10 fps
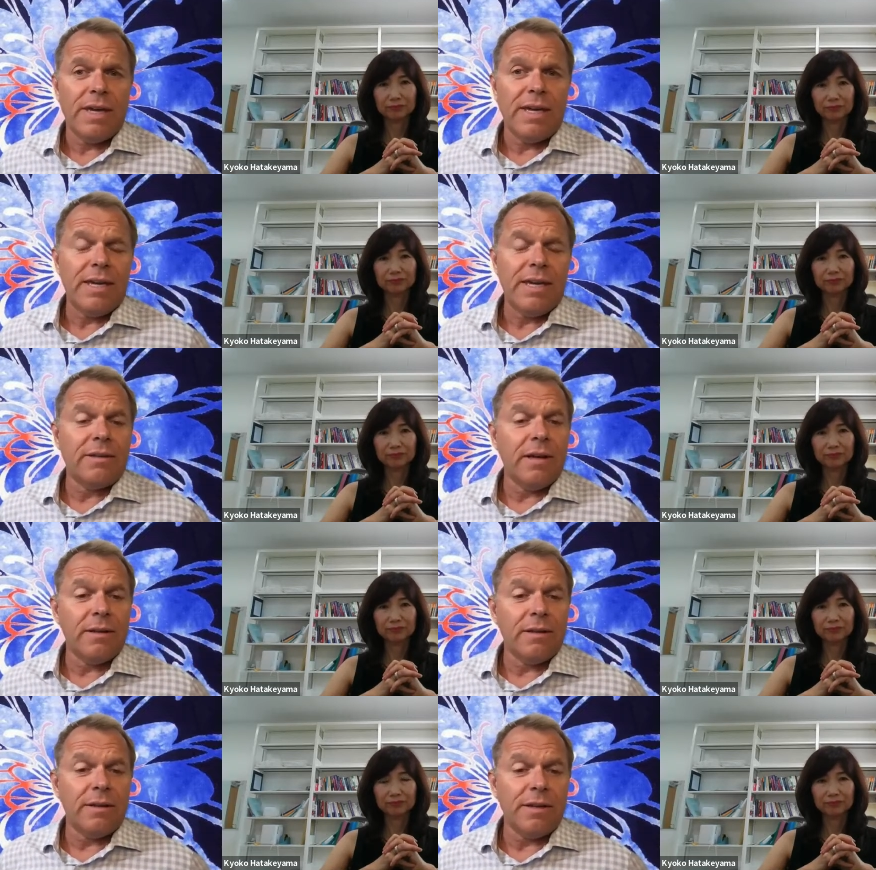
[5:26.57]
Speaker 1: He
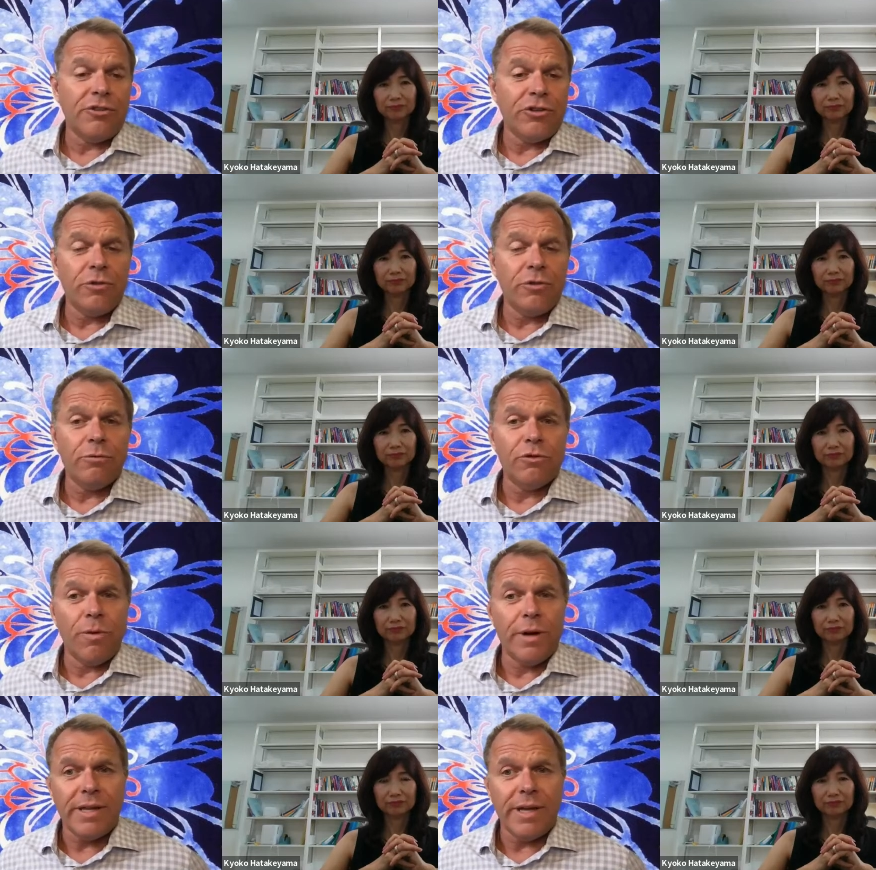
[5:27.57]
attended the June
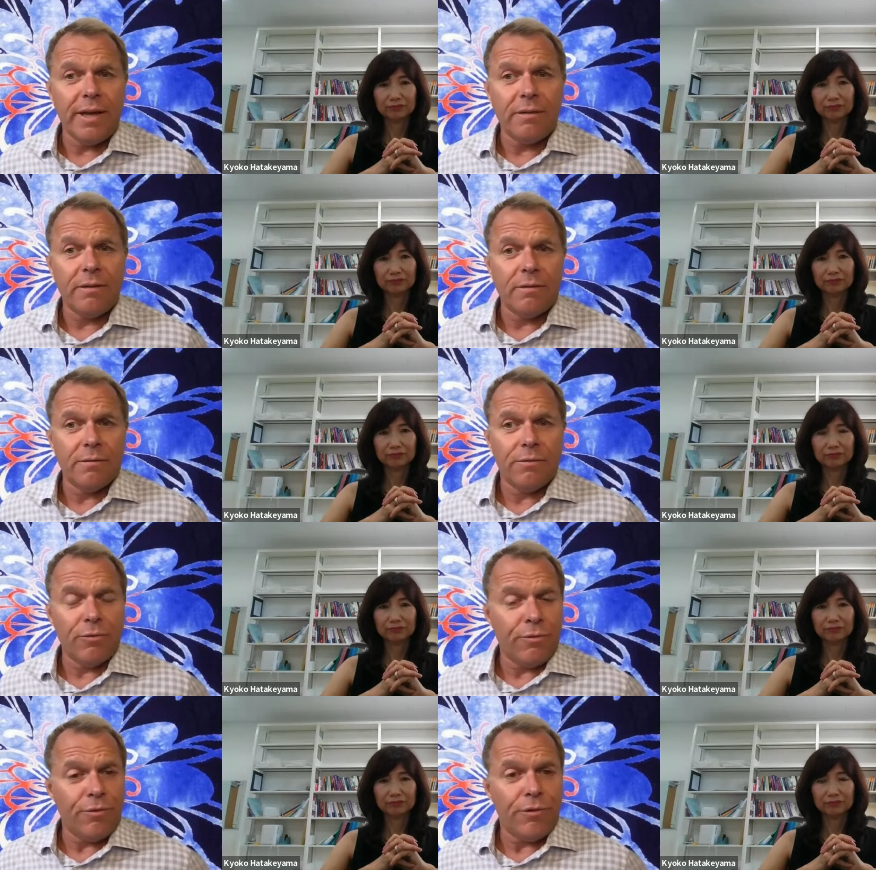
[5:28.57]
28
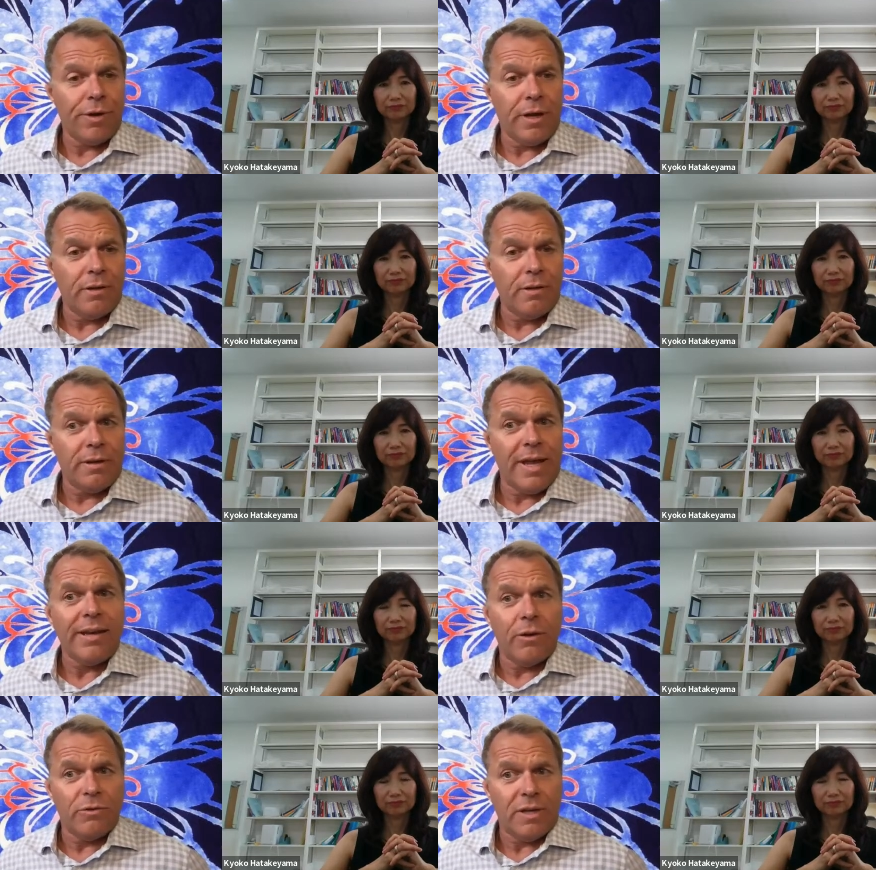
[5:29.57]
through 30
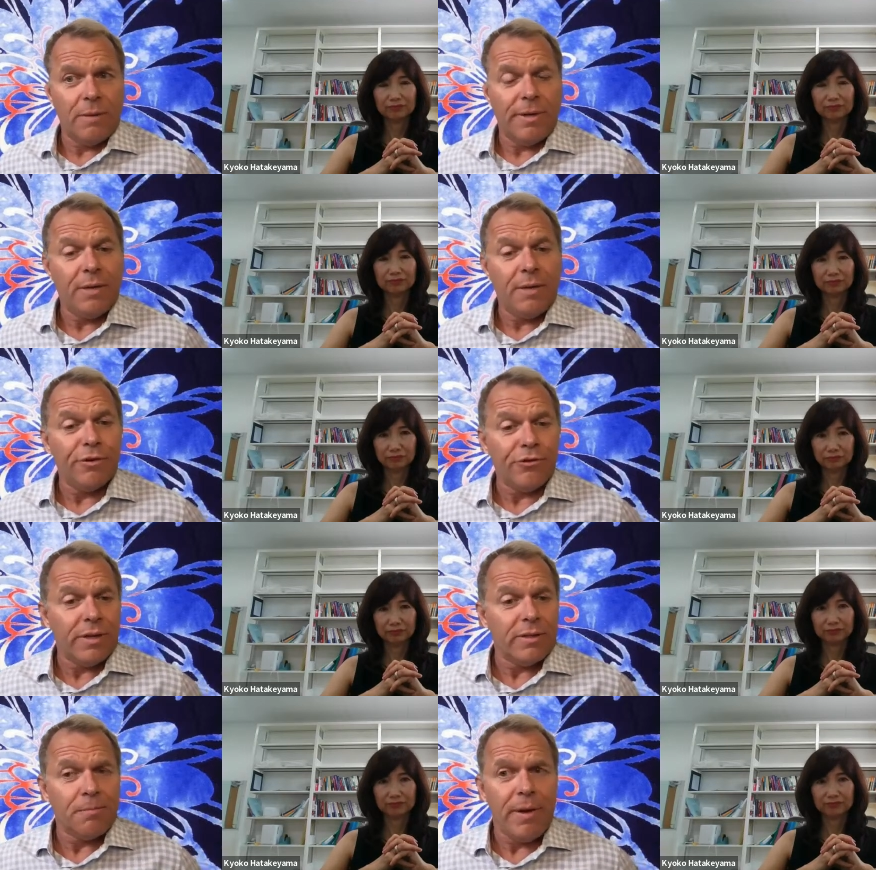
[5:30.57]
NATO summit in
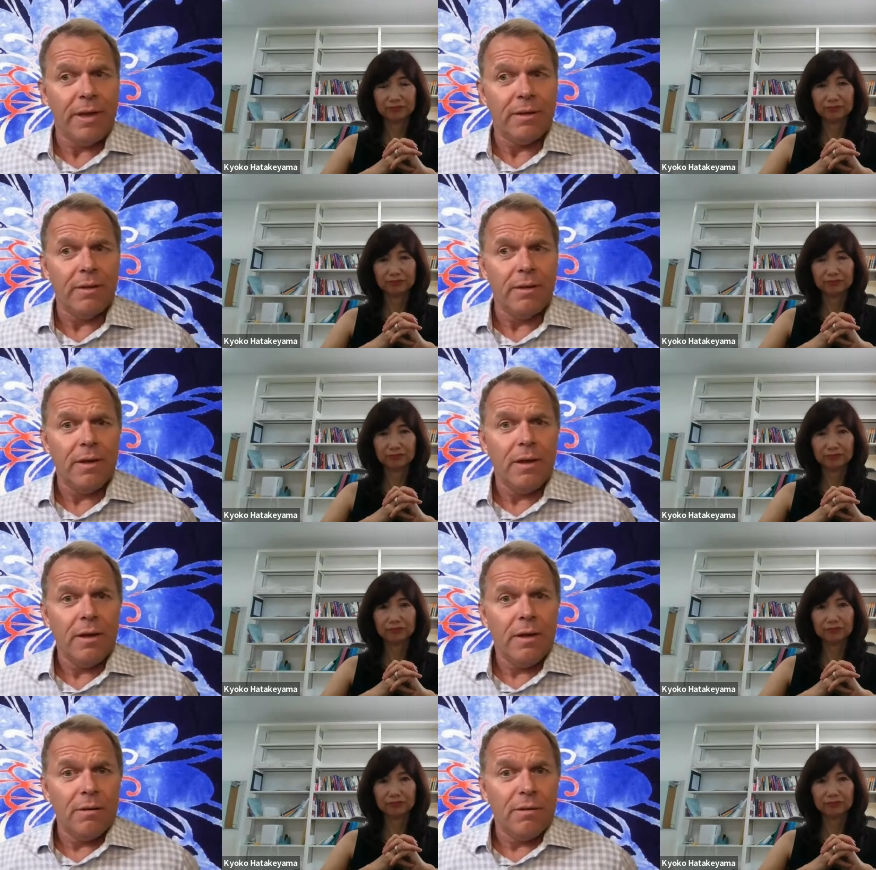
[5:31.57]
Madrid, Spain
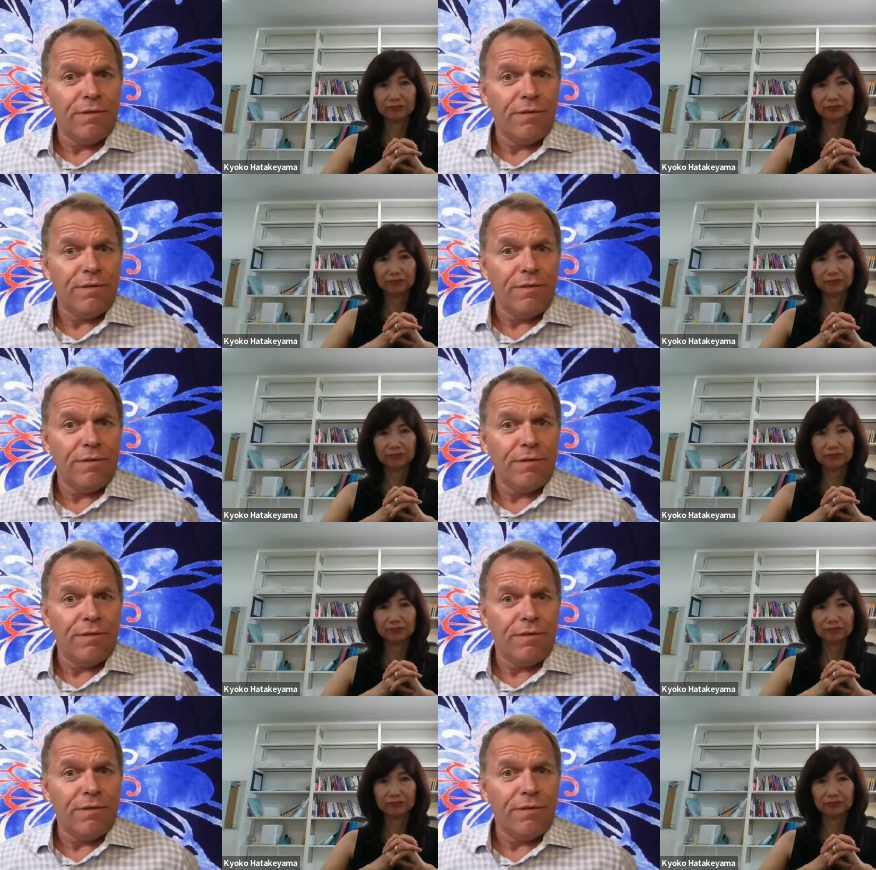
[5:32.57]
the